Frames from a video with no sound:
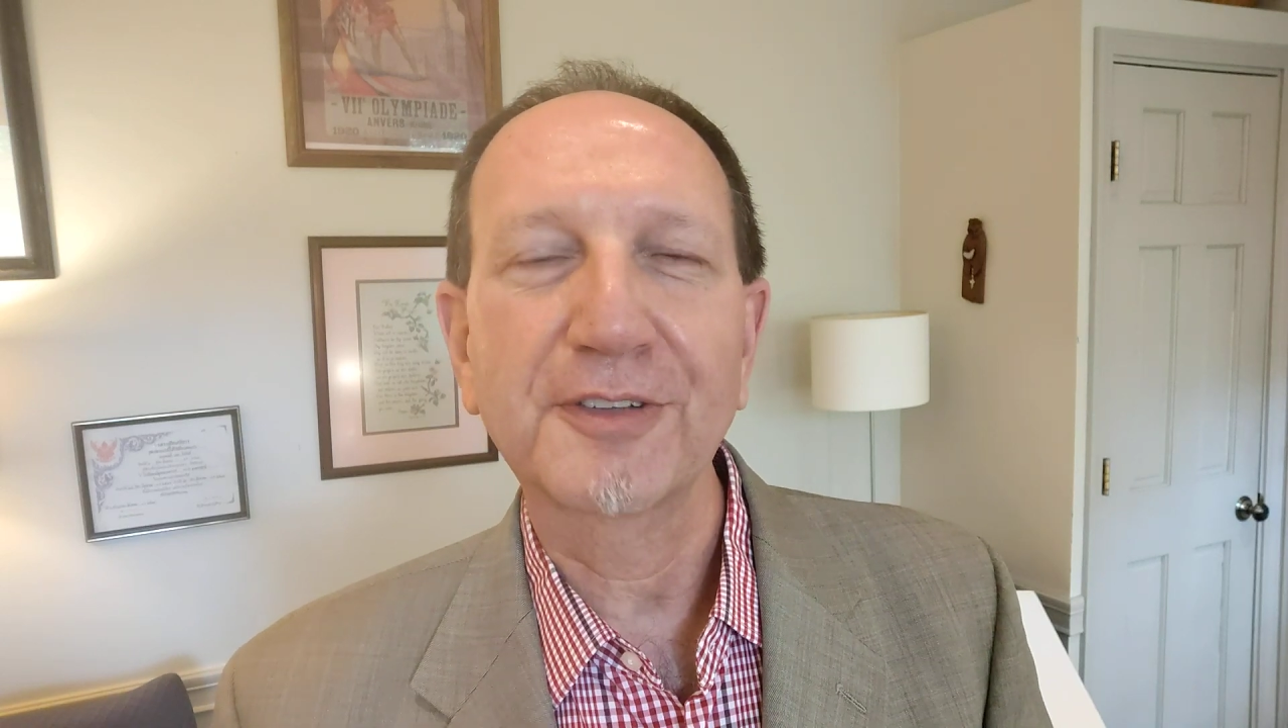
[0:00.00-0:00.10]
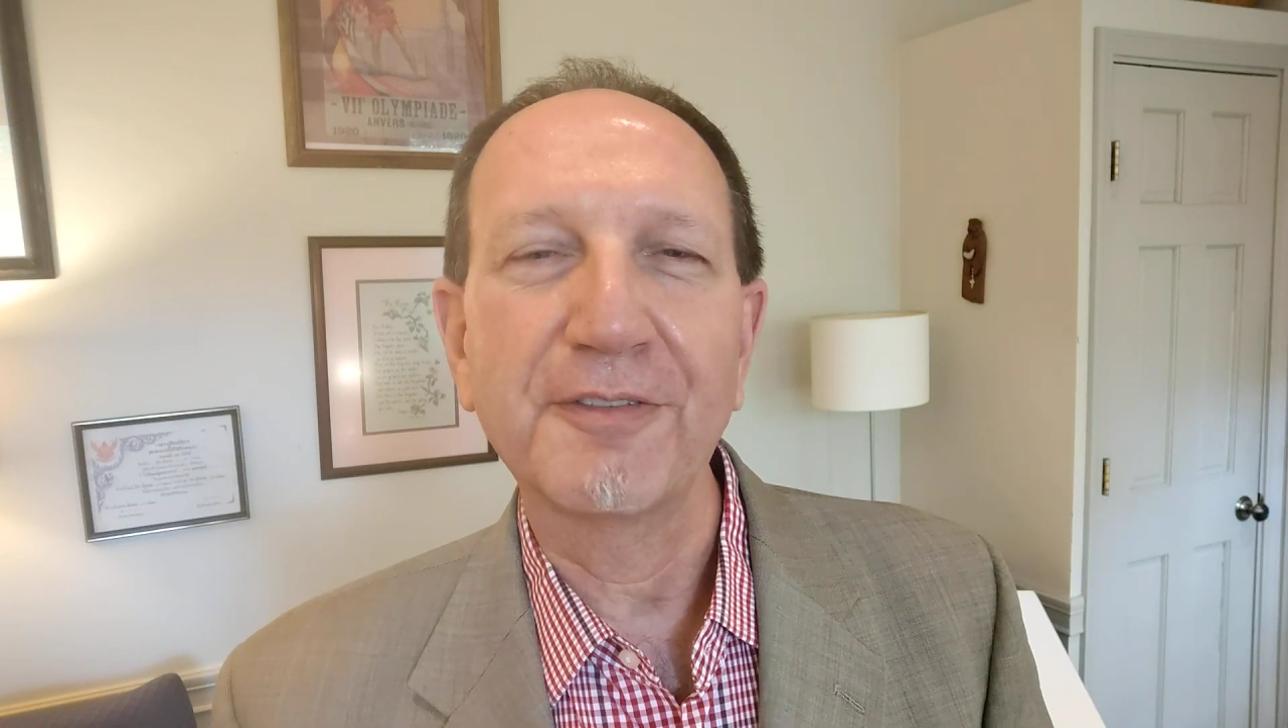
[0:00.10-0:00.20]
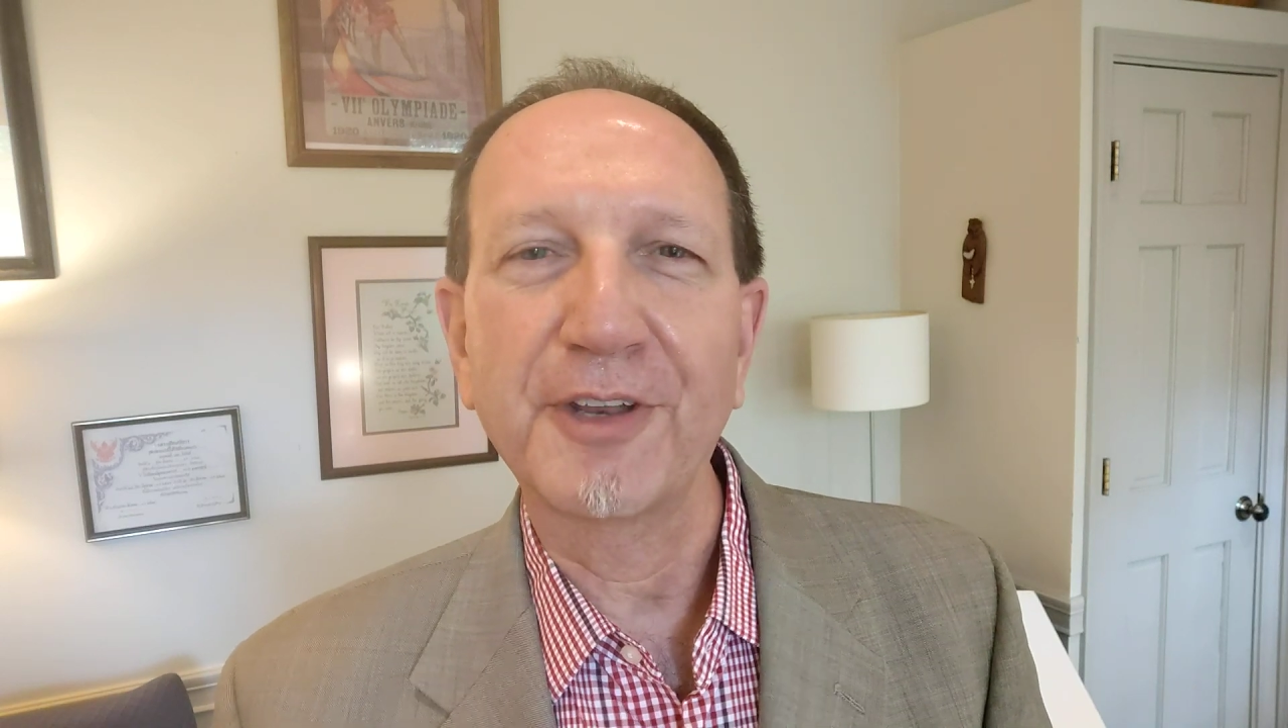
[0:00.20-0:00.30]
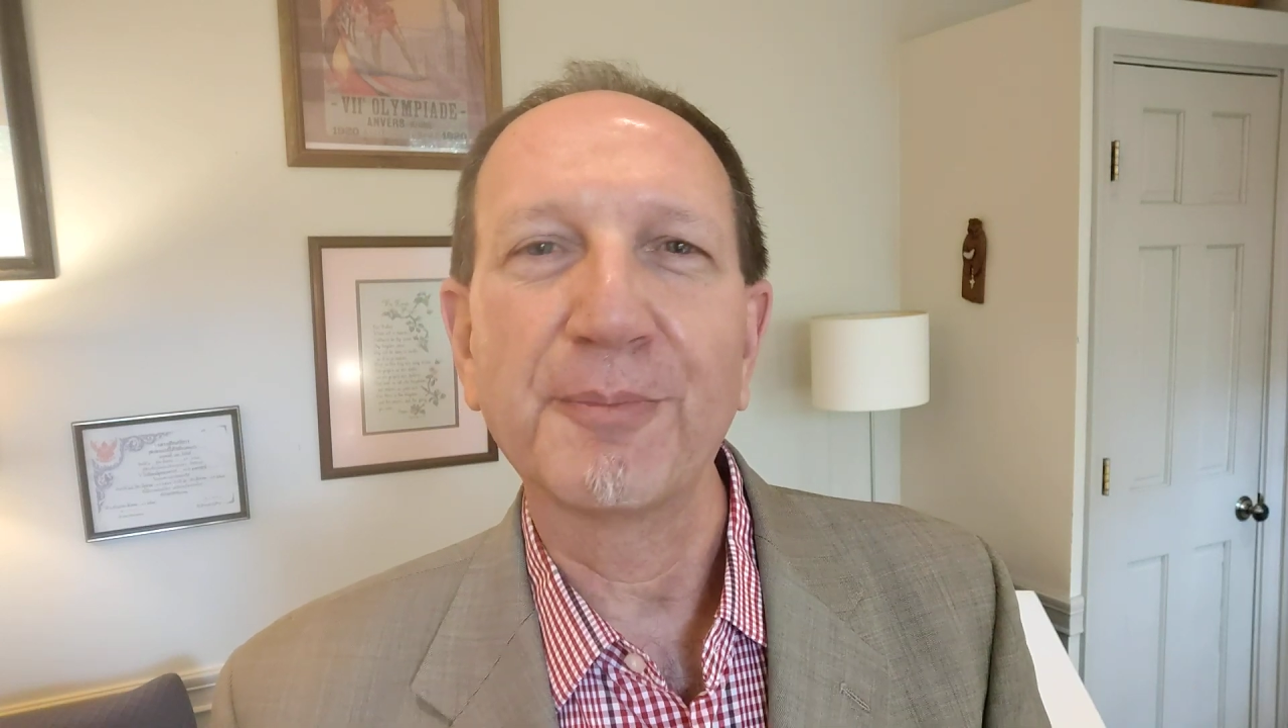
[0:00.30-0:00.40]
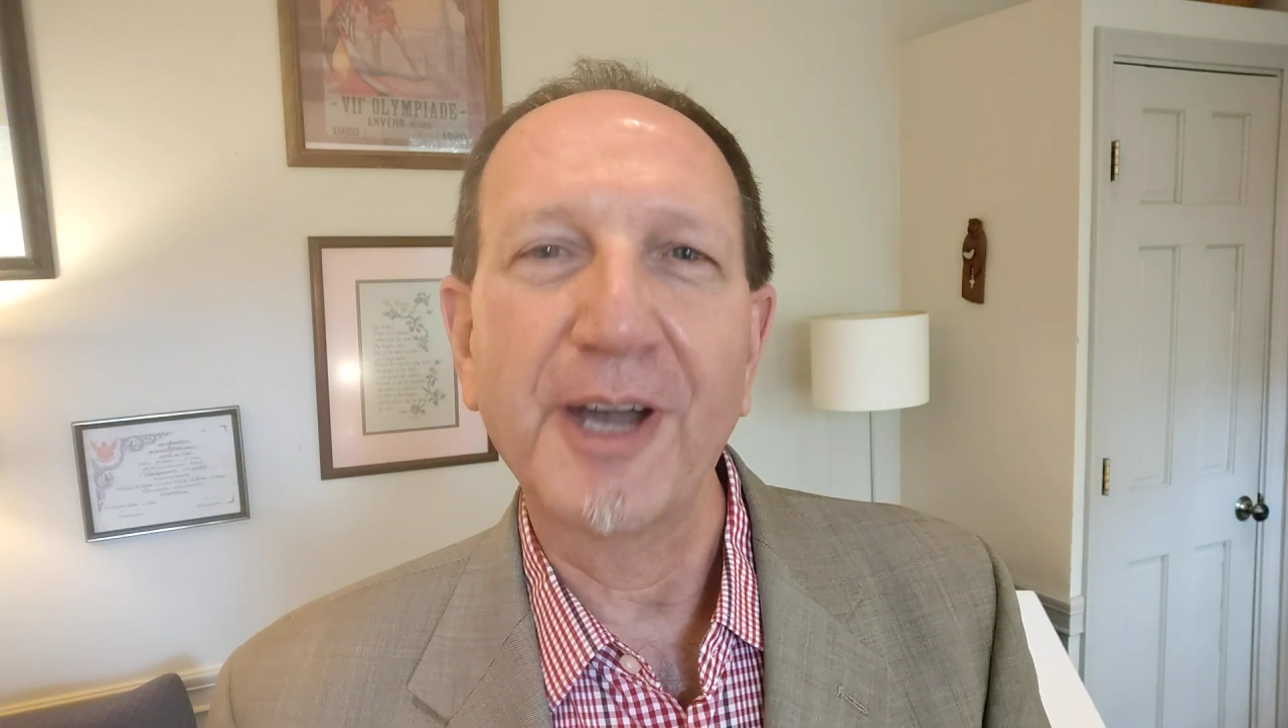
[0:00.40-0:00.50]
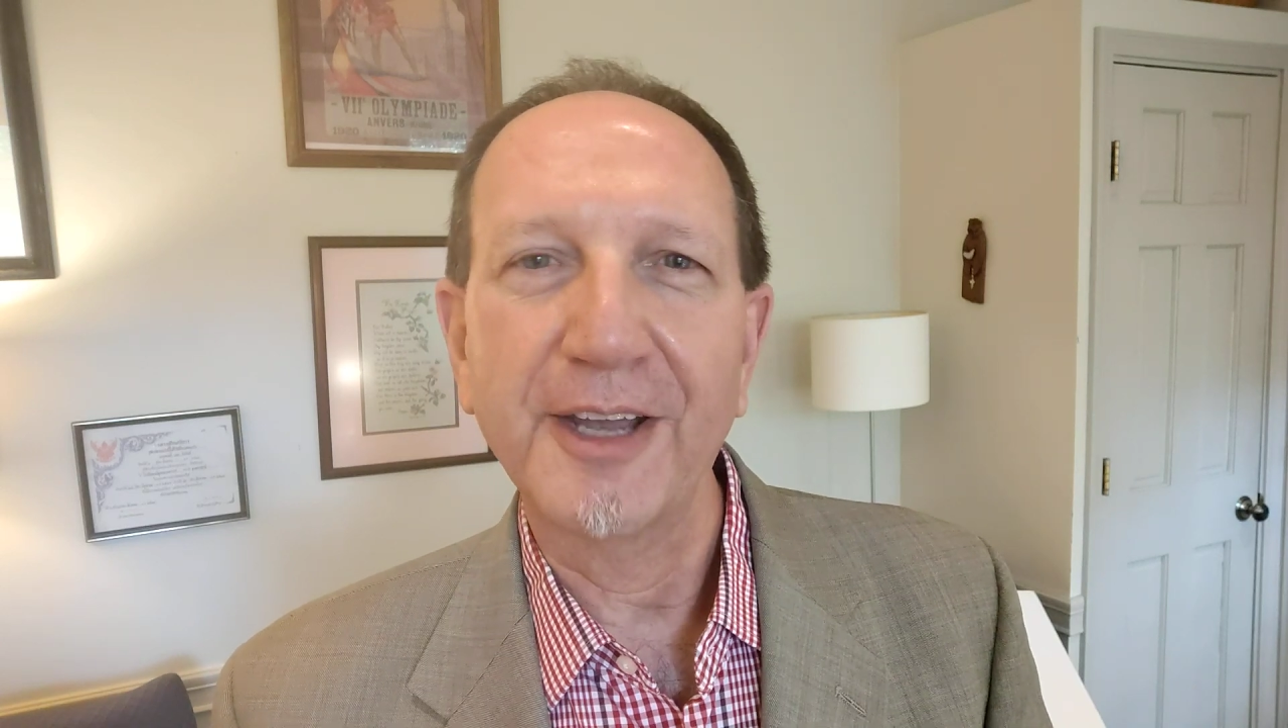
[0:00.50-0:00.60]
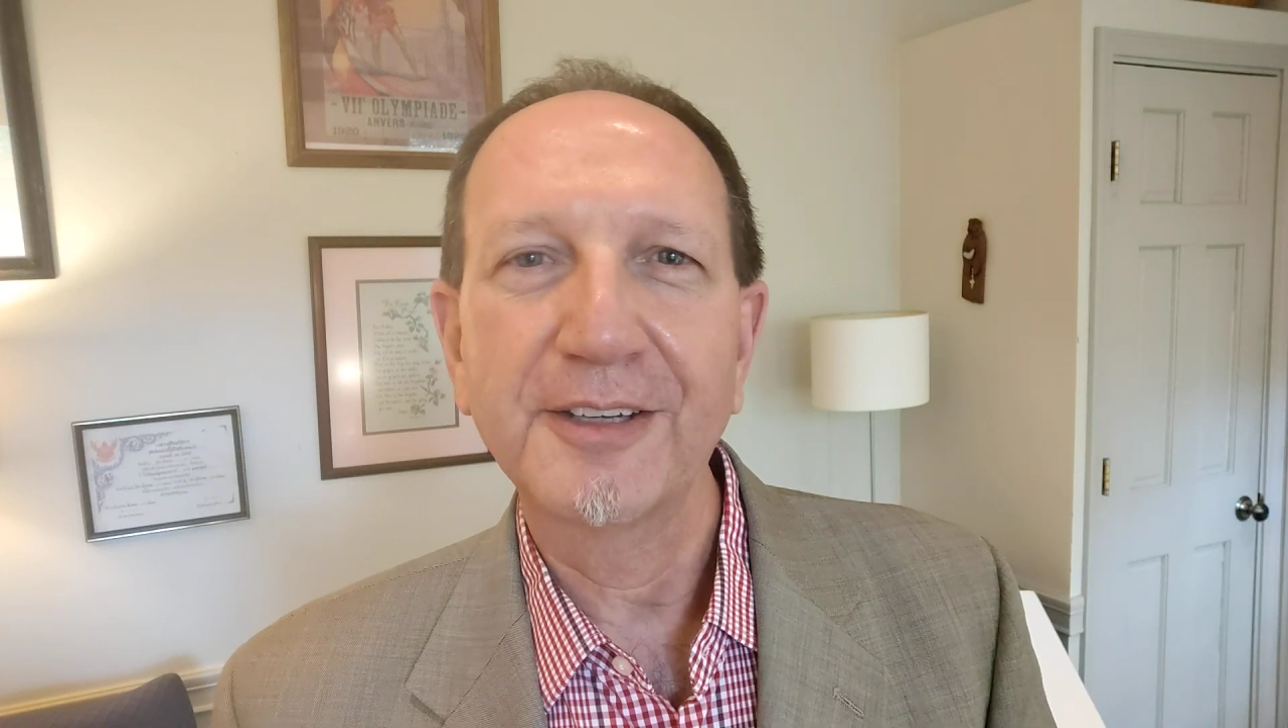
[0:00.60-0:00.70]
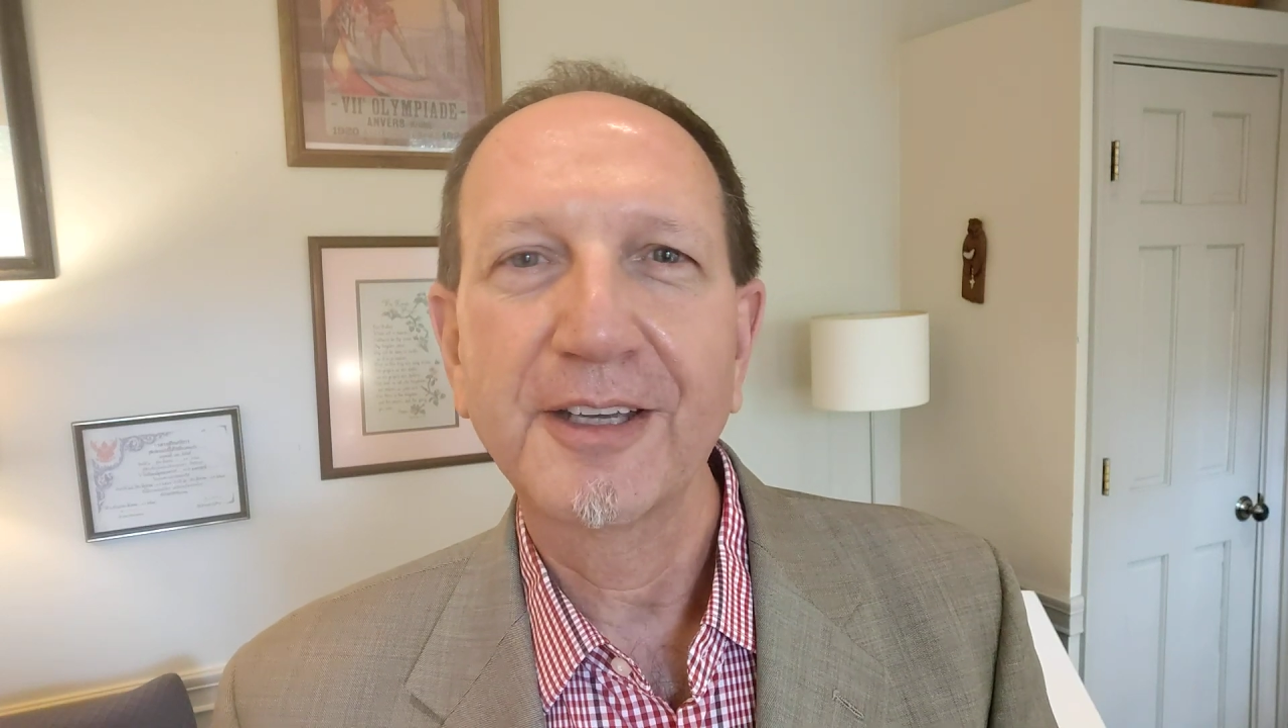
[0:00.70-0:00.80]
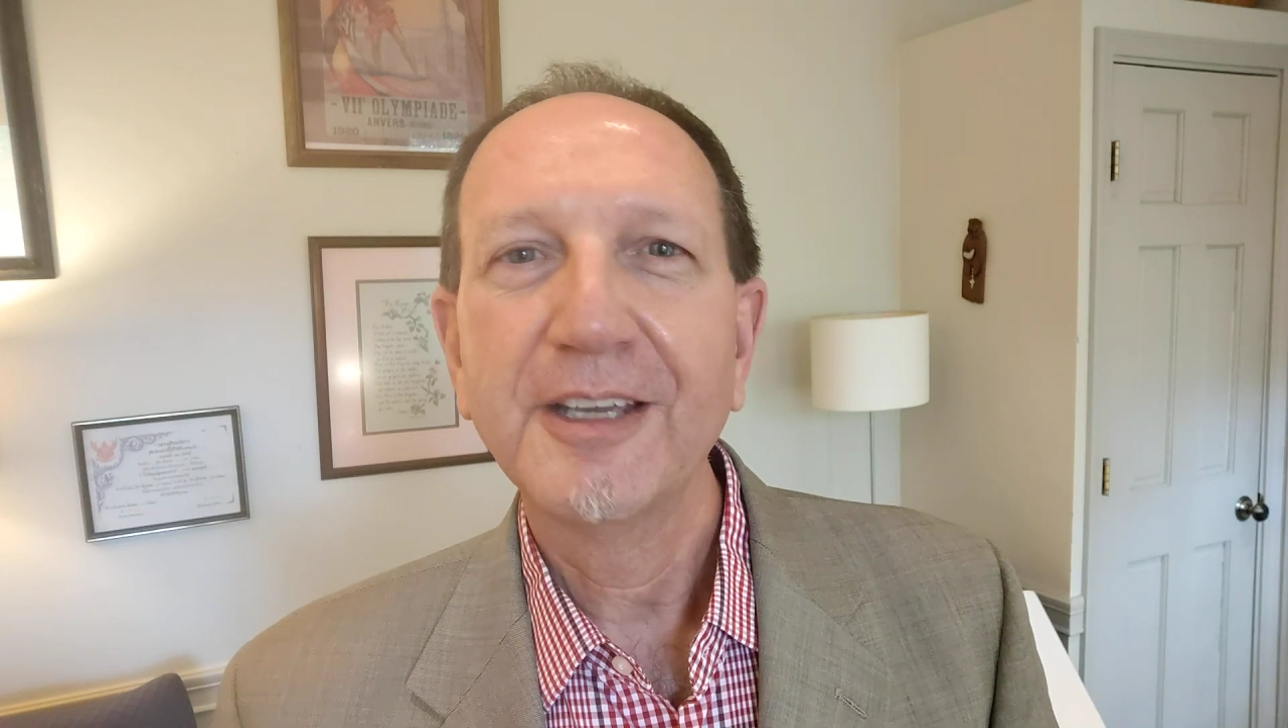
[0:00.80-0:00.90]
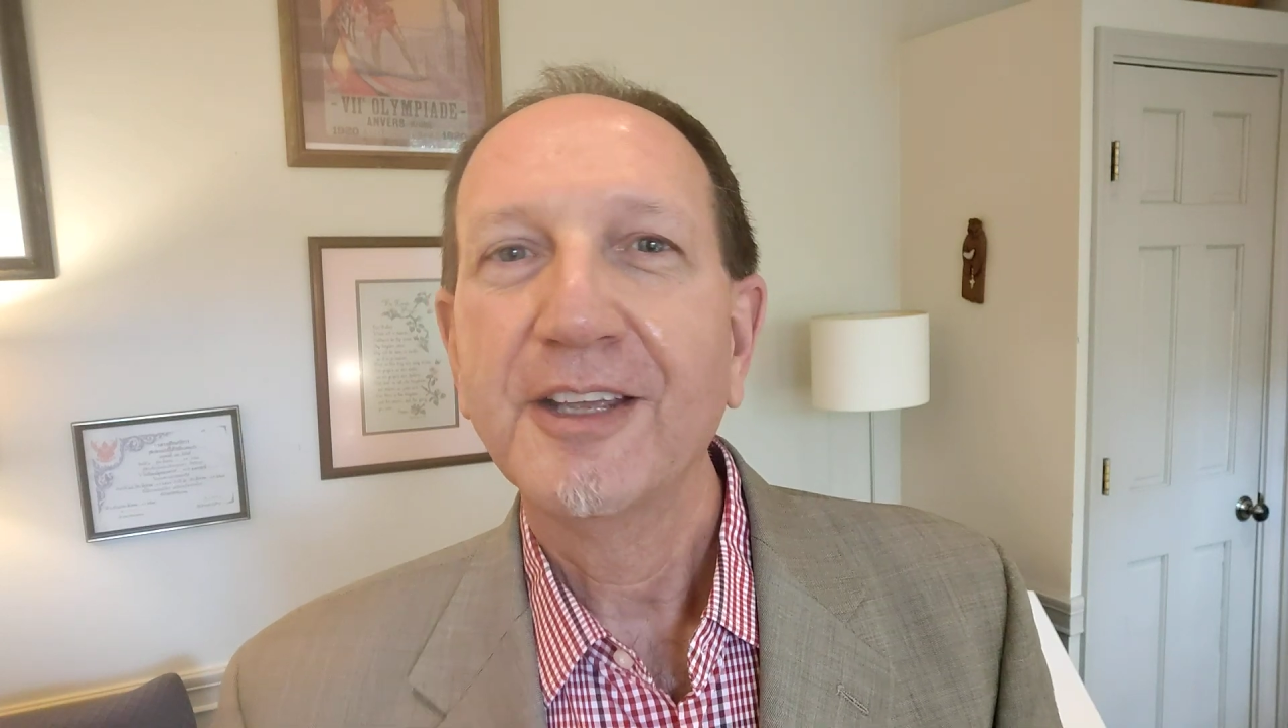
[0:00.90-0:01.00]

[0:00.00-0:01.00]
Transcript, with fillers: of their mind.